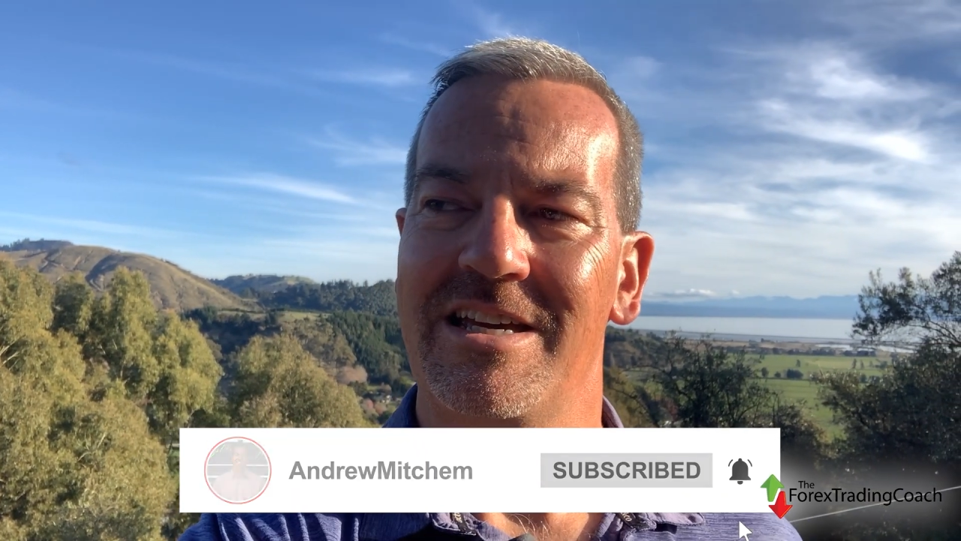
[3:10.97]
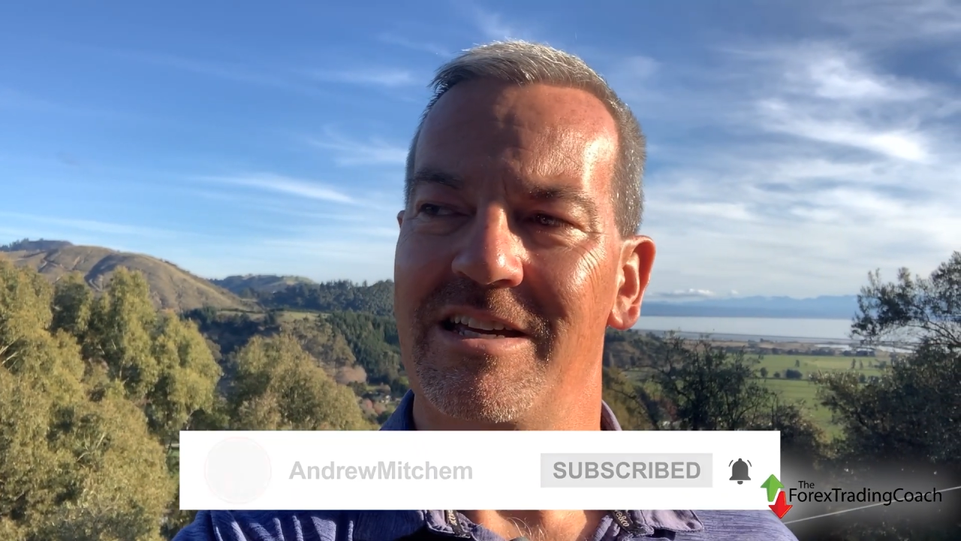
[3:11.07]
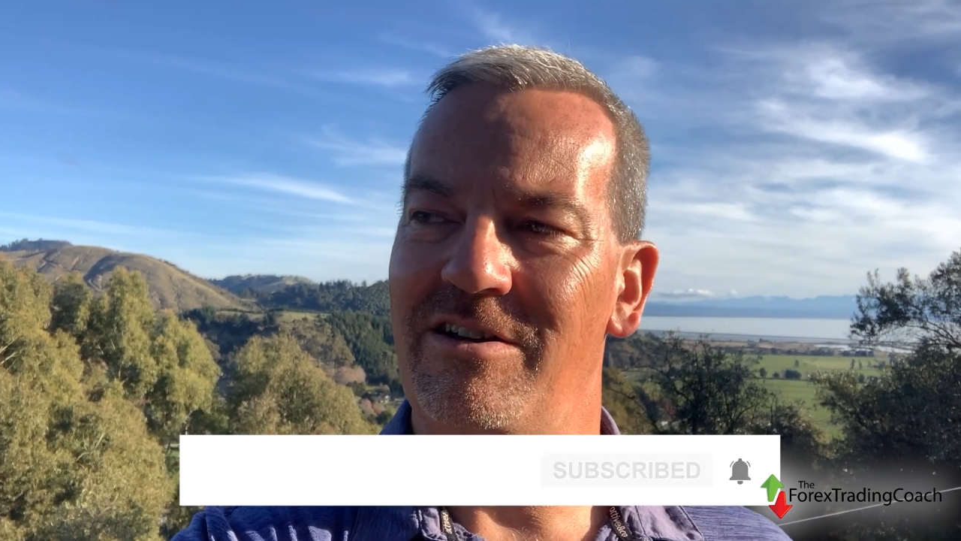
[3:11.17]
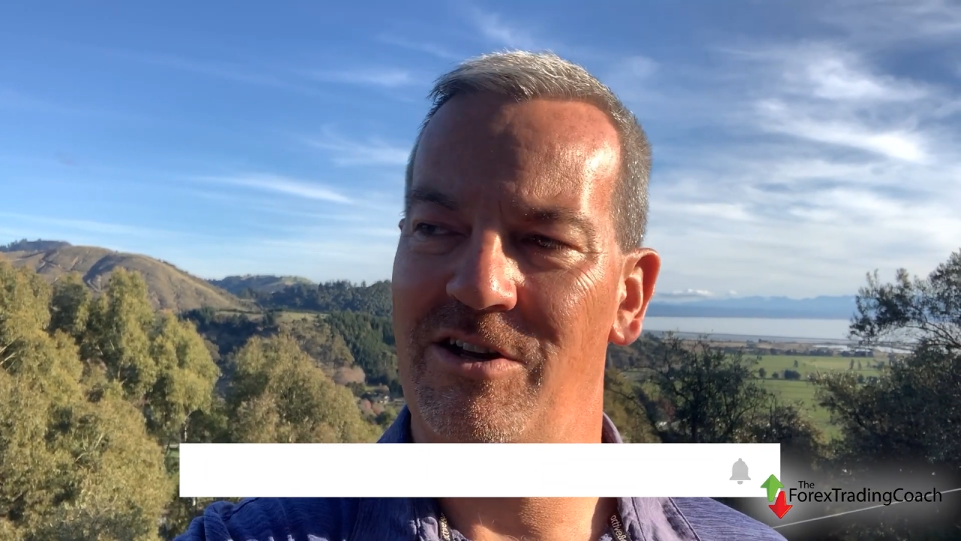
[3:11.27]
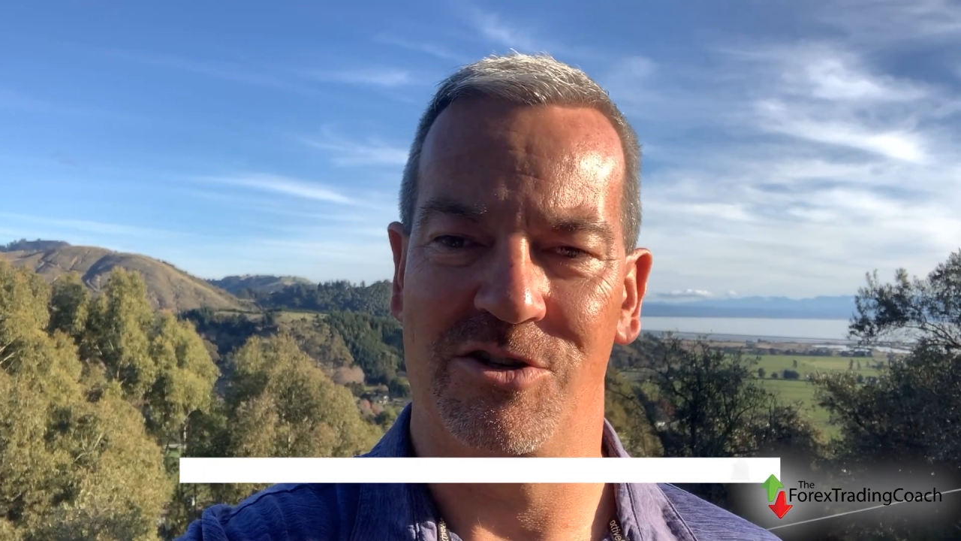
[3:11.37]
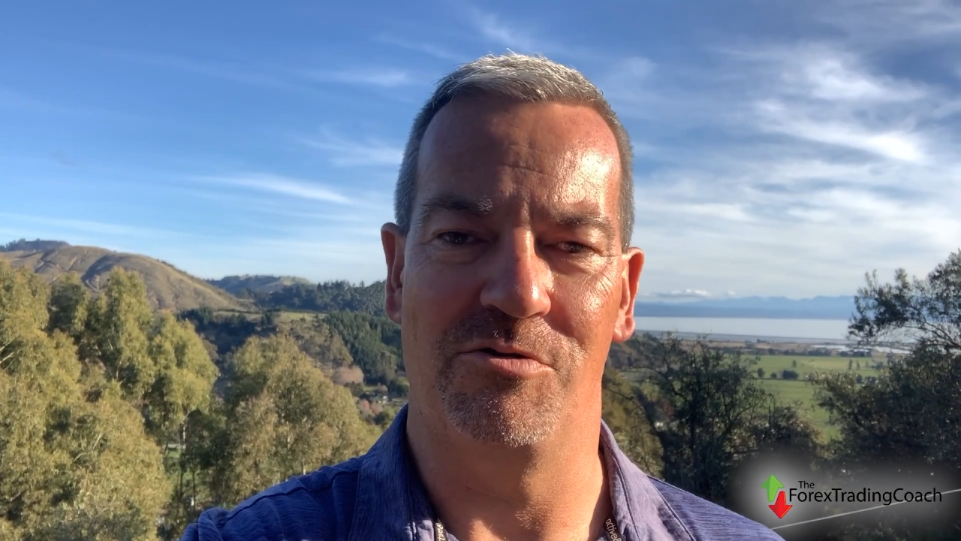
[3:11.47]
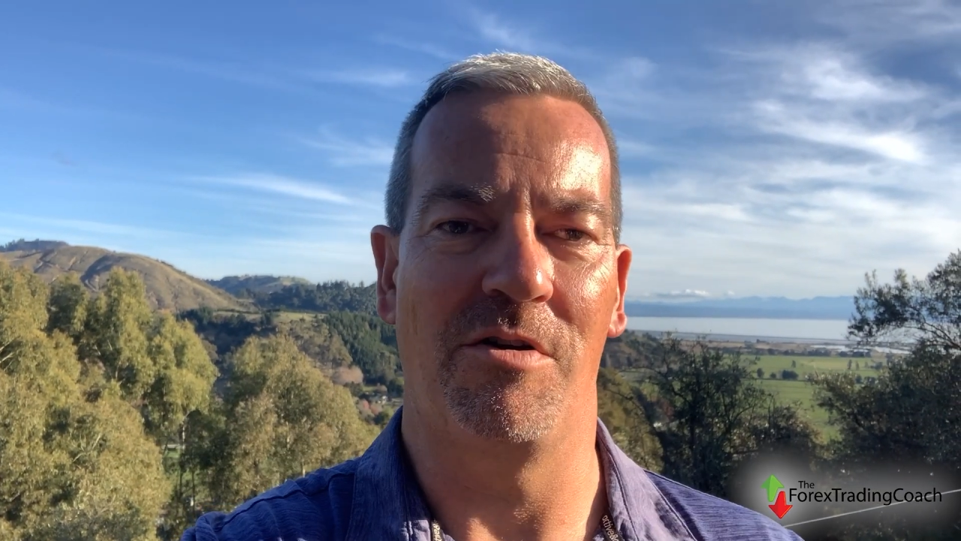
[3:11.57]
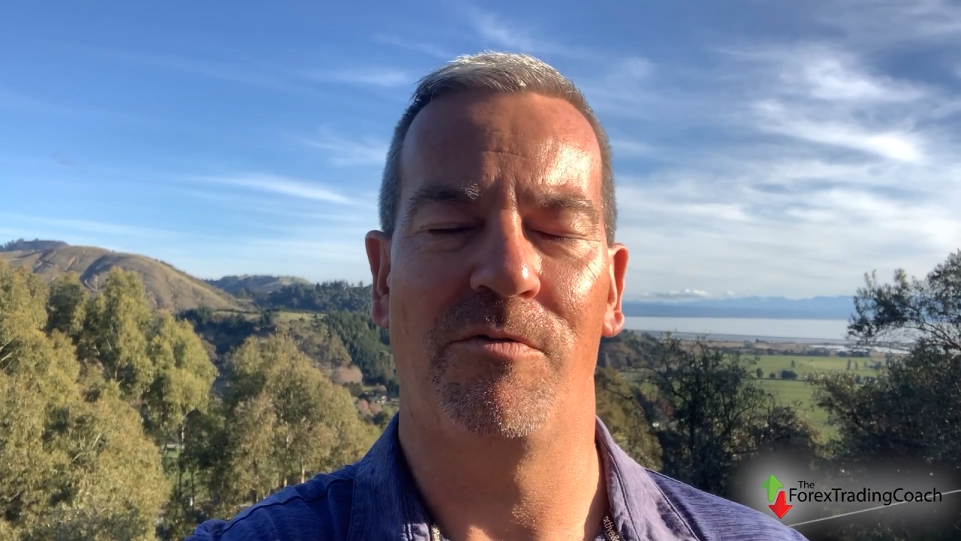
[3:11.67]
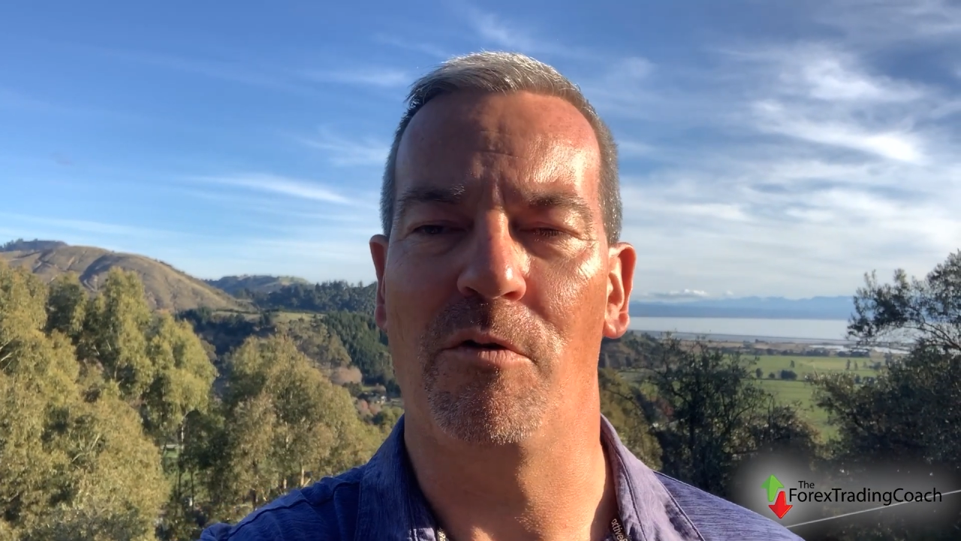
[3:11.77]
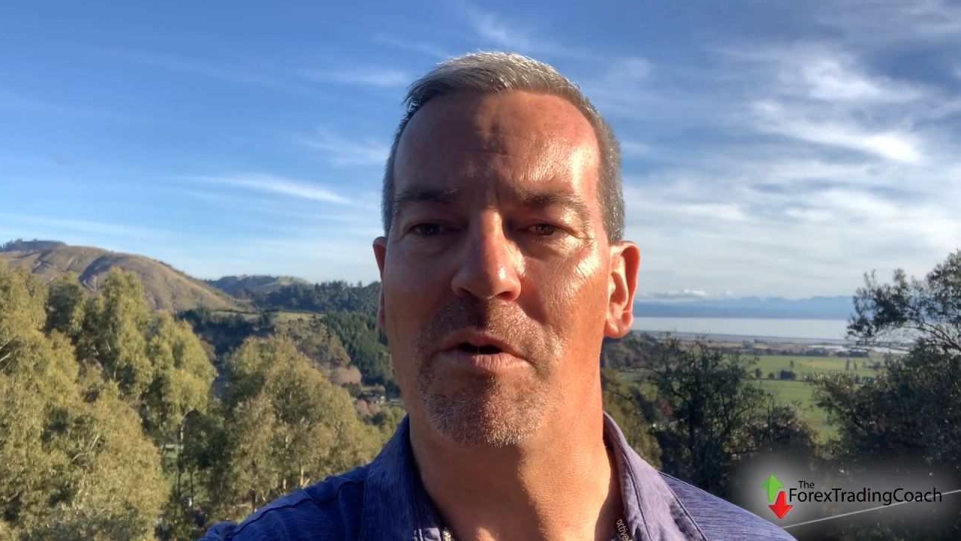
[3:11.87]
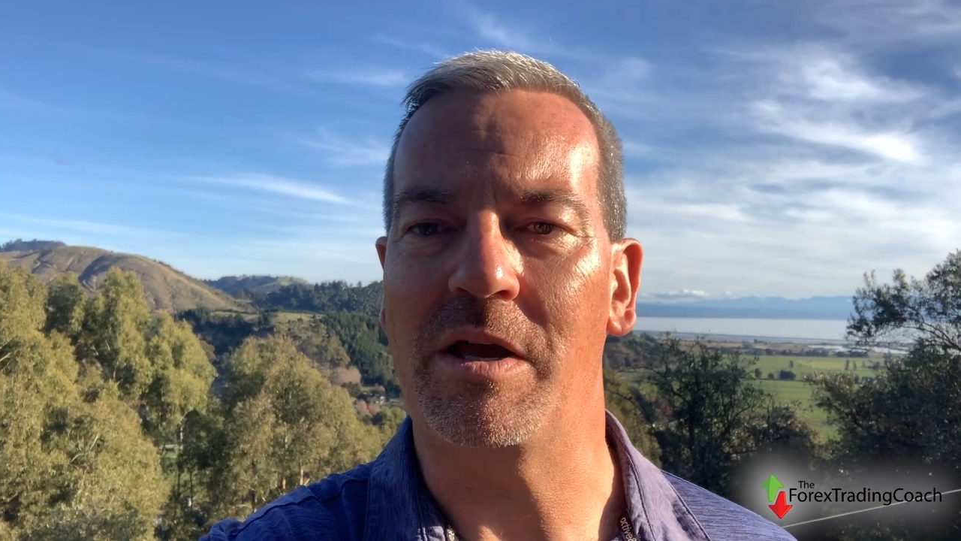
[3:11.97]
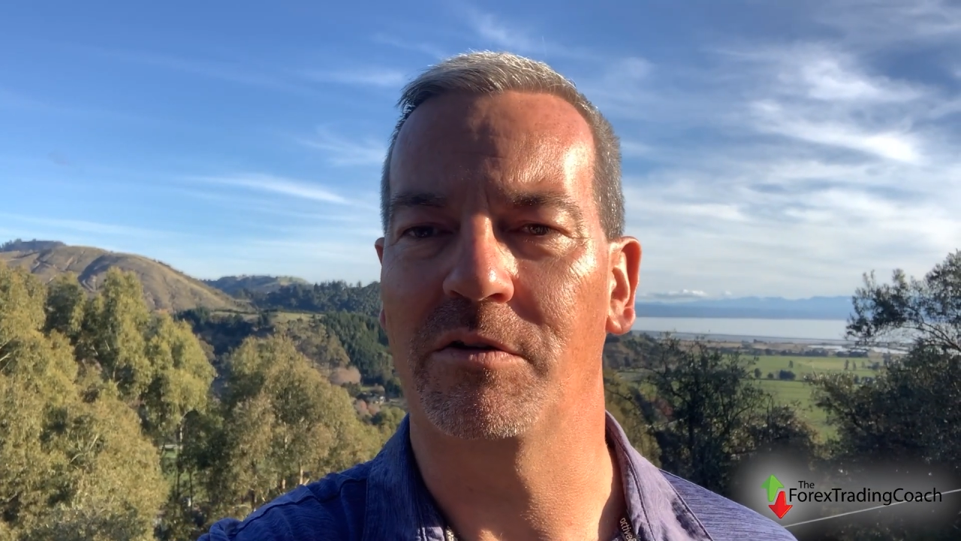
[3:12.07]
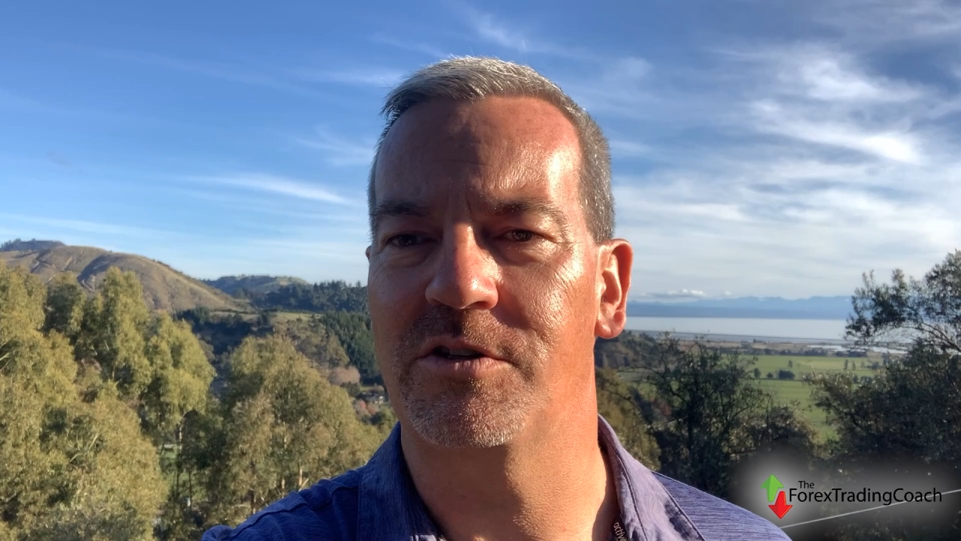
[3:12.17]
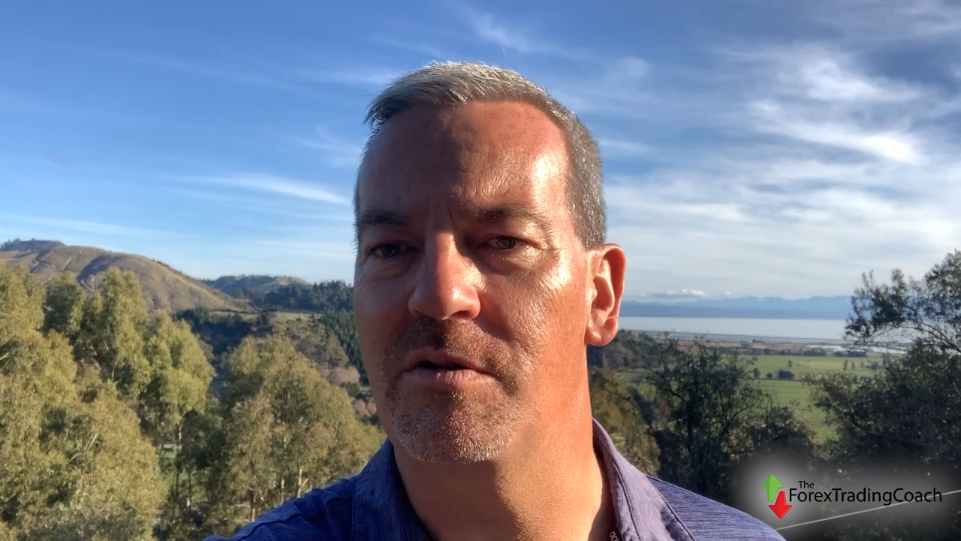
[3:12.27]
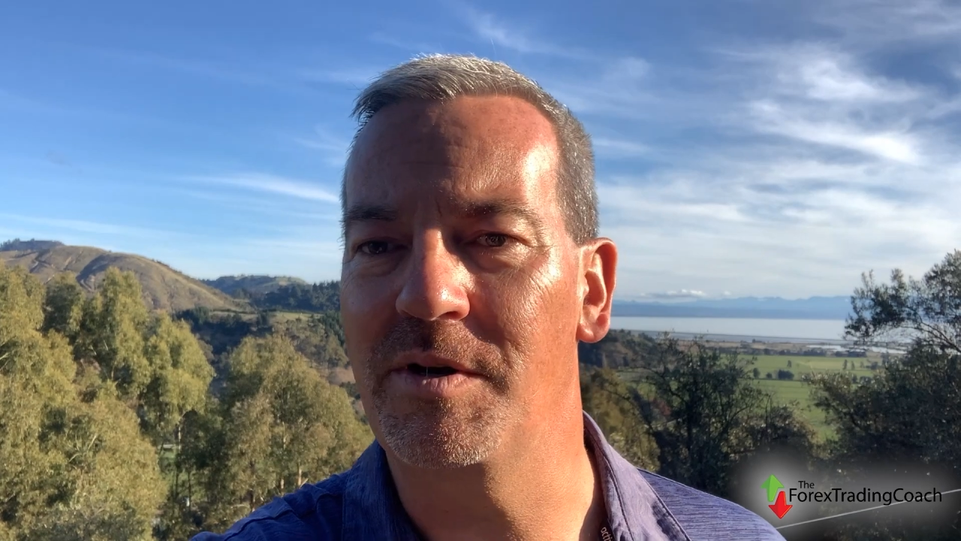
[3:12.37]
You can do it for a week or two,